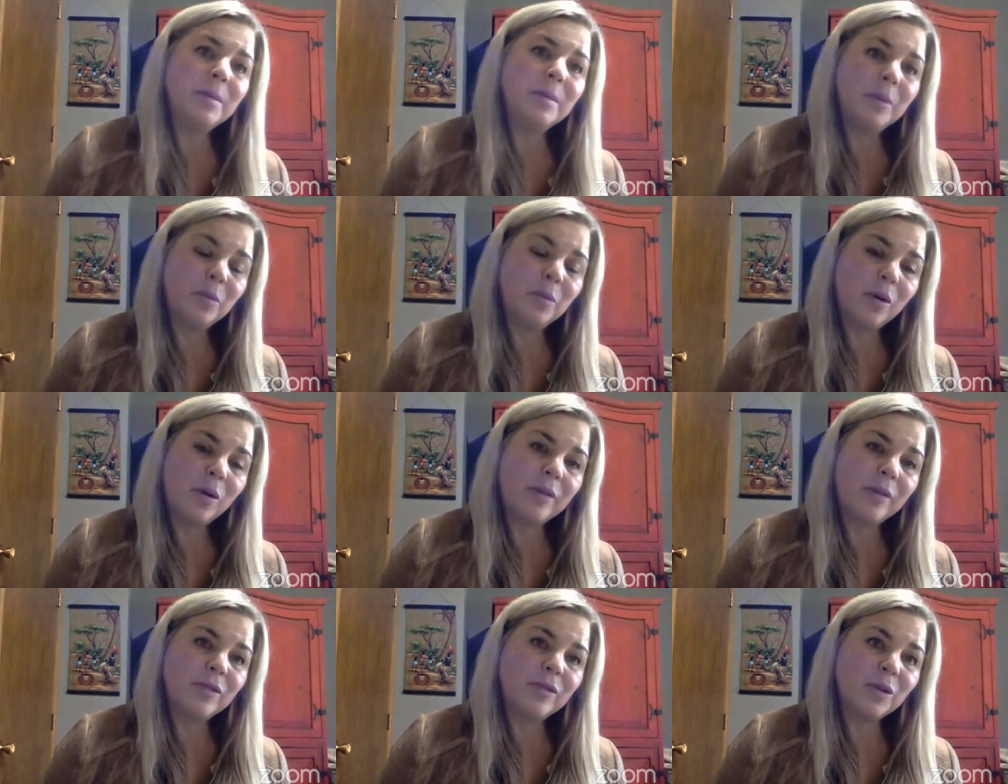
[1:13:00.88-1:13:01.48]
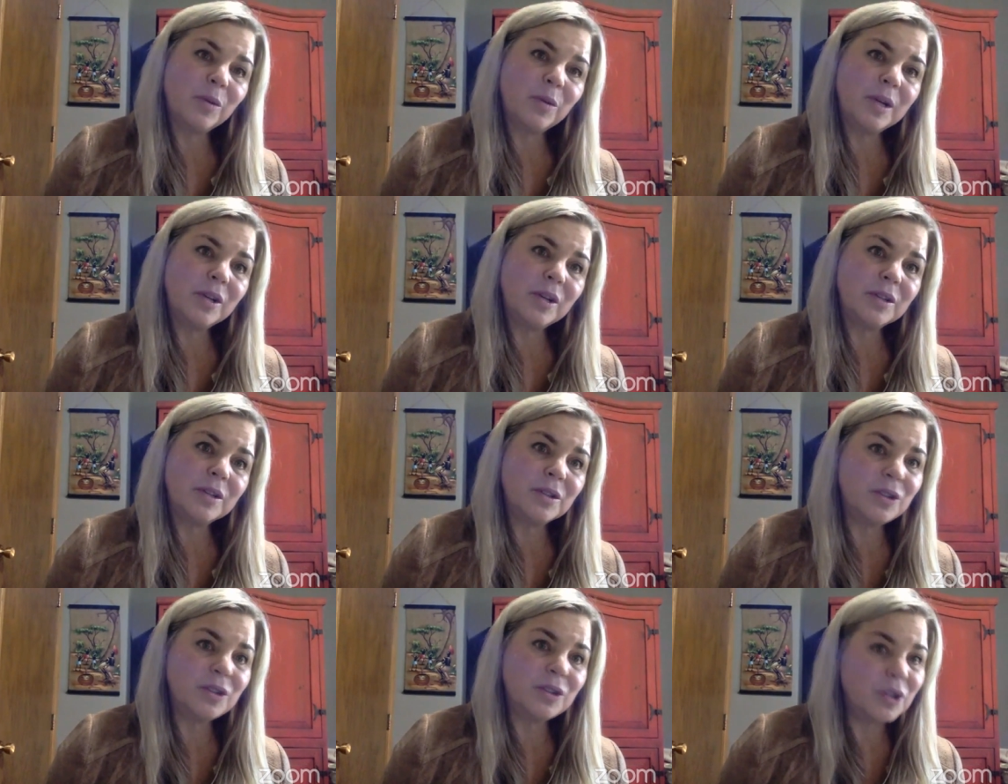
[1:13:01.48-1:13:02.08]
more of their
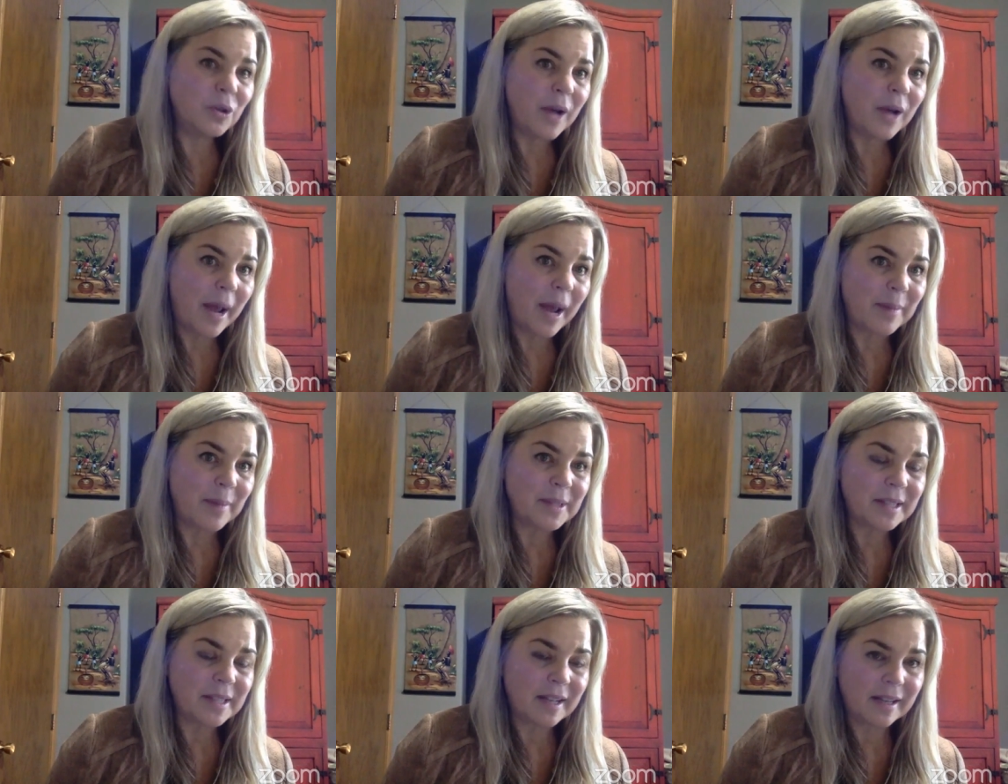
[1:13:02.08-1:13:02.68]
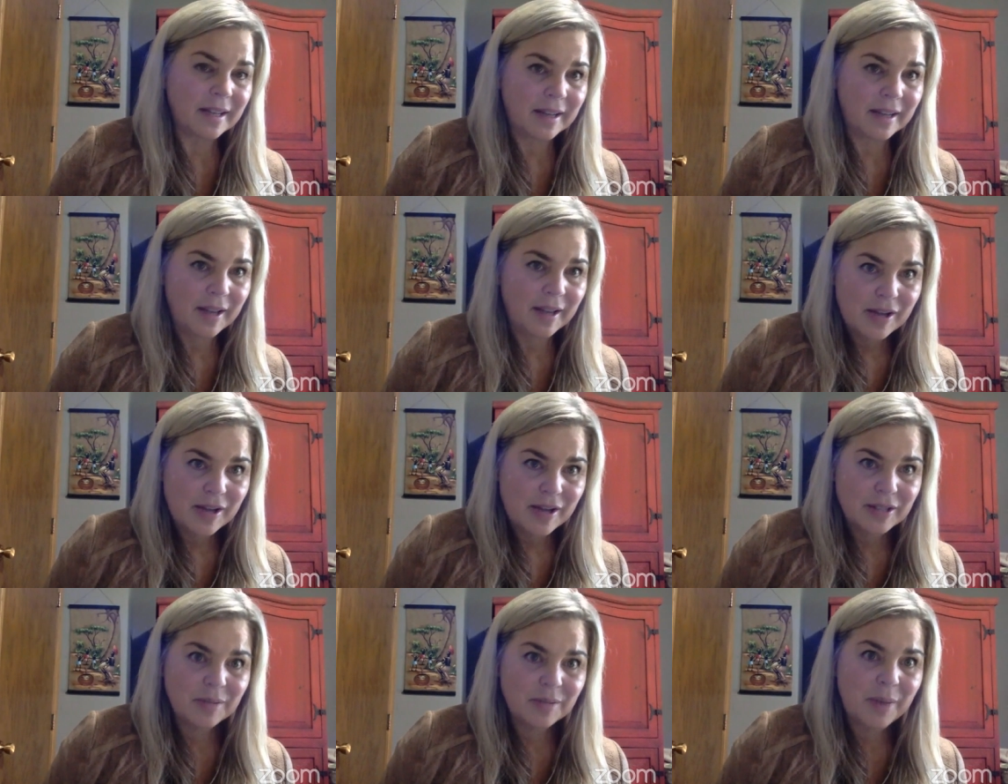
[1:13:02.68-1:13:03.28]
readers to Amazon
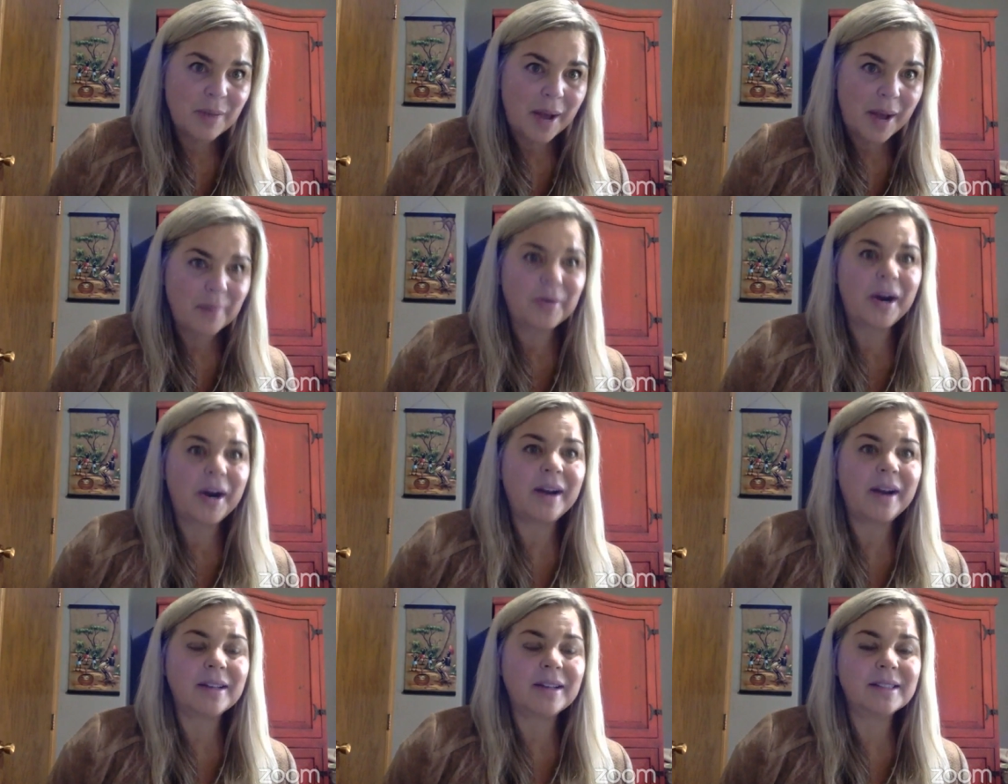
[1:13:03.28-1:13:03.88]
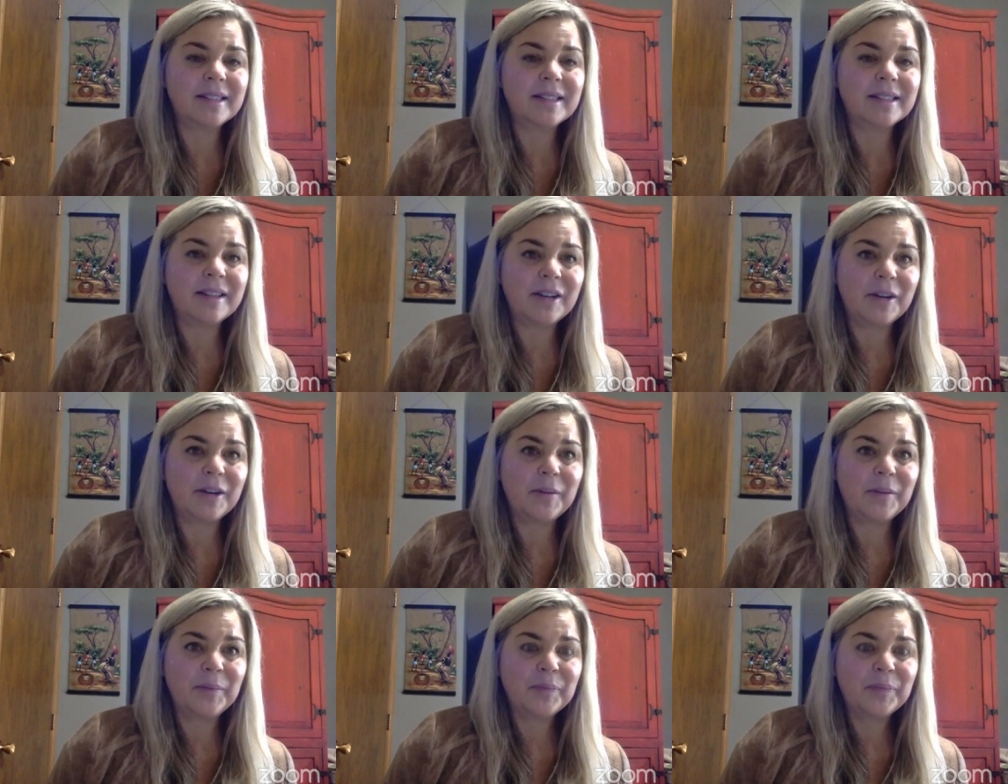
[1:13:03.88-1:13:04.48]
to buy products there.